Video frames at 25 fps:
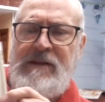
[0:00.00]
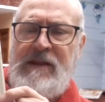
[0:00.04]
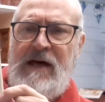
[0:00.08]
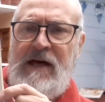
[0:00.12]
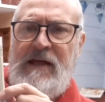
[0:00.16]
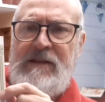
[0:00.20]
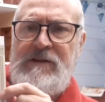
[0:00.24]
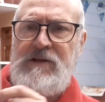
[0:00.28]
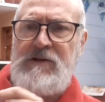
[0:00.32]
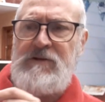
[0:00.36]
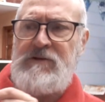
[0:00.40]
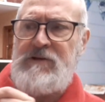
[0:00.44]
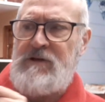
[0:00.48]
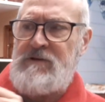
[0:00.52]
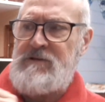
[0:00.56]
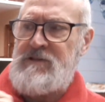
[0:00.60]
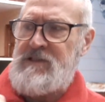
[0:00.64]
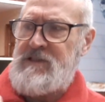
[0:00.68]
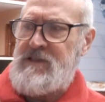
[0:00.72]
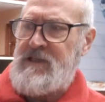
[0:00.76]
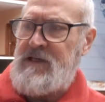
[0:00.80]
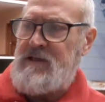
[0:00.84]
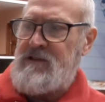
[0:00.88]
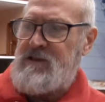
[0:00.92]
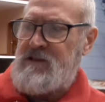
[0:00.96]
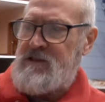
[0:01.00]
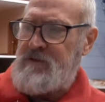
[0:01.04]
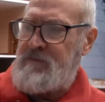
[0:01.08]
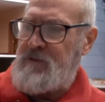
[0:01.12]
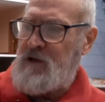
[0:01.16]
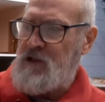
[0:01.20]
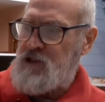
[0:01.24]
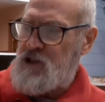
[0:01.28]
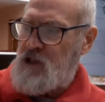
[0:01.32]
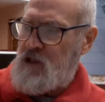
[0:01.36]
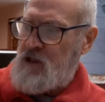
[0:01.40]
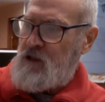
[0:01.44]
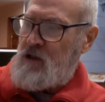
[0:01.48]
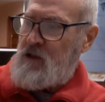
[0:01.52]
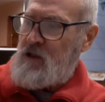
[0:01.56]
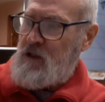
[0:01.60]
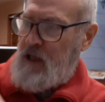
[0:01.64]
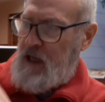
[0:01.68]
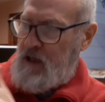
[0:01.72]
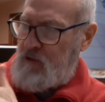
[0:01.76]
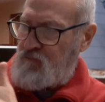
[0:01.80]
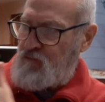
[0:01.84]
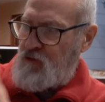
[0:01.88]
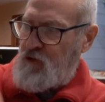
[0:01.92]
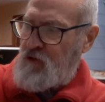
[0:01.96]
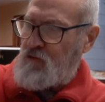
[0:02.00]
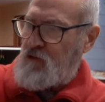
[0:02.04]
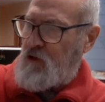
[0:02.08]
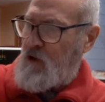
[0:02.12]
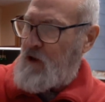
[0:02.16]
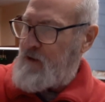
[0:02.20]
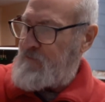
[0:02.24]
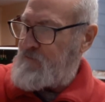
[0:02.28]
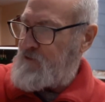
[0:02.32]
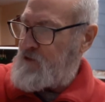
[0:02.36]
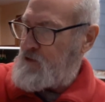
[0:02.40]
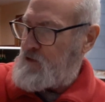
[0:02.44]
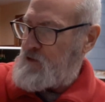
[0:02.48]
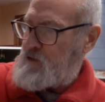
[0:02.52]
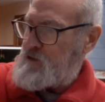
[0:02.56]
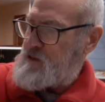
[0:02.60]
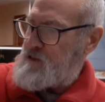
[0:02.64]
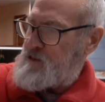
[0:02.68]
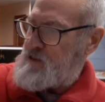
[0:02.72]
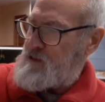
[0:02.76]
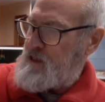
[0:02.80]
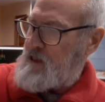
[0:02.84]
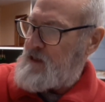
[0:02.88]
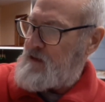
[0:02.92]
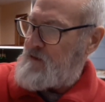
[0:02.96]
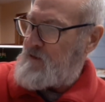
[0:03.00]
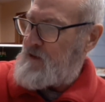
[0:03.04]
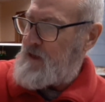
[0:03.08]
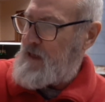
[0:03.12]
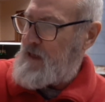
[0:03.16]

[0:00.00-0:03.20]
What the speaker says: that, you don't see it so much. In real life you can see it